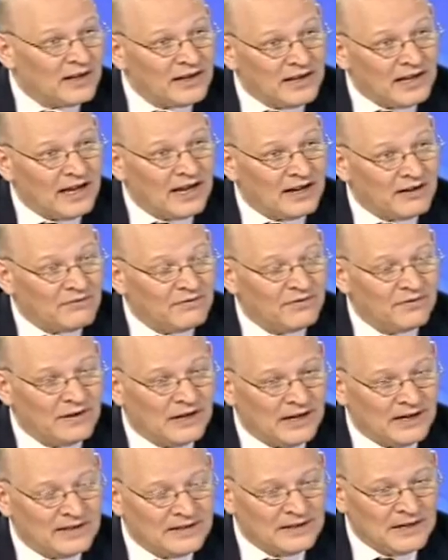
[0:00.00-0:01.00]
and a love,
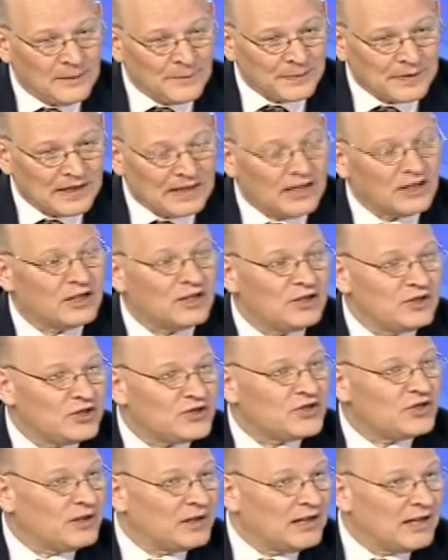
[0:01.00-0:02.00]
and an
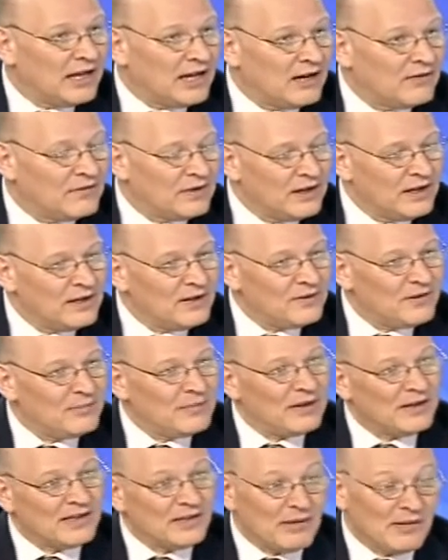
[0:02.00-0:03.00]
unconditional love
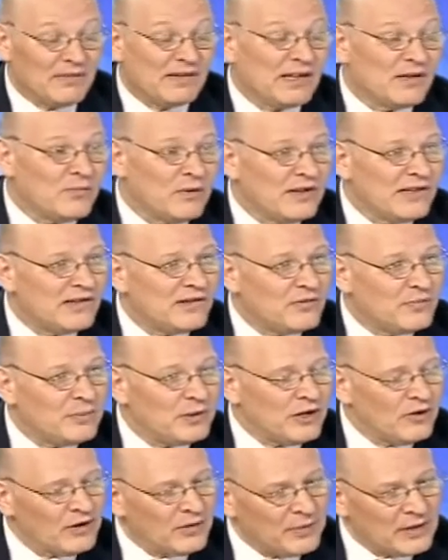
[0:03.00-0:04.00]
that makes them in some ways
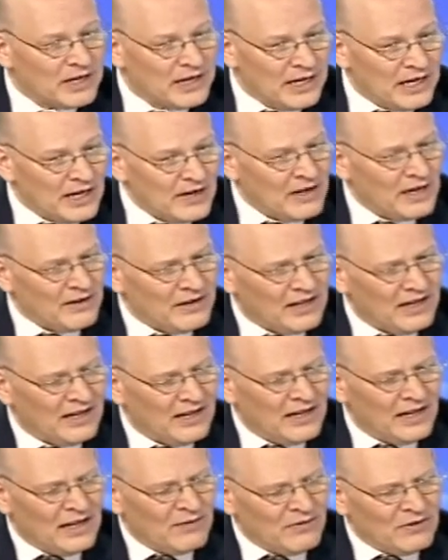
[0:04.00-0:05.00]
superior. But
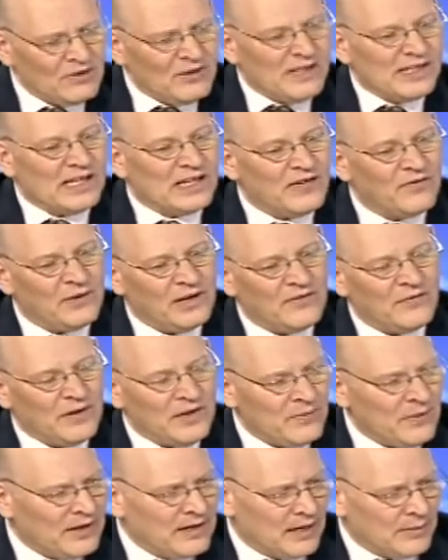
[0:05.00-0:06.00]
for goodness sake,
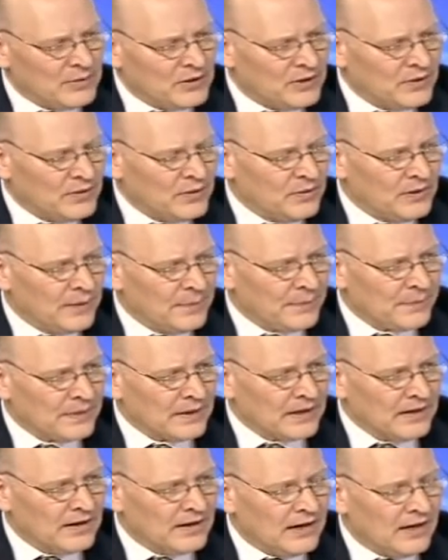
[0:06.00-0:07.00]
if we went up to
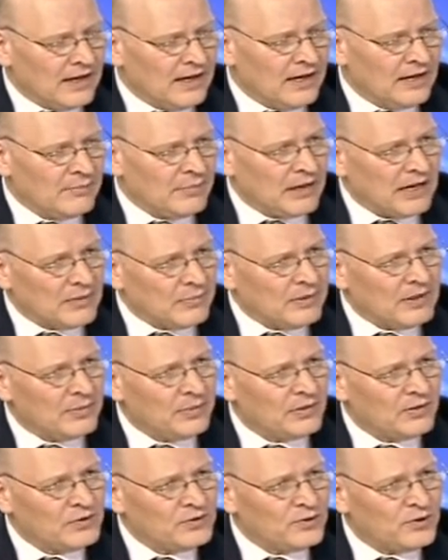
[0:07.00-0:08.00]
black
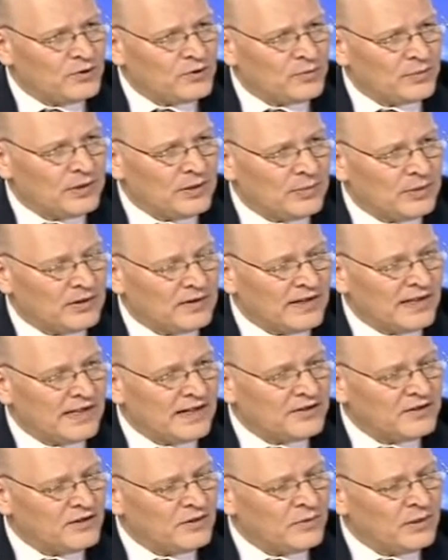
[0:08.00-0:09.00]
people or Jewish people and
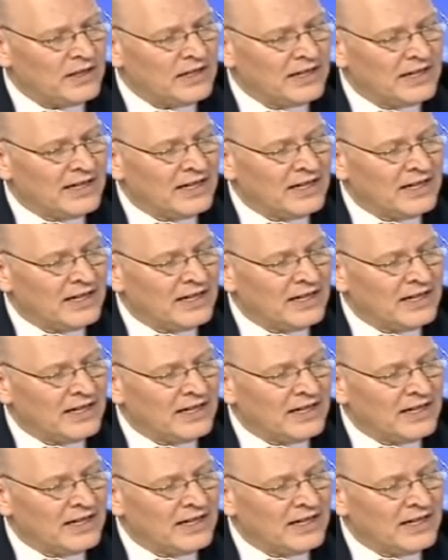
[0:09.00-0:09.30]
said, you know,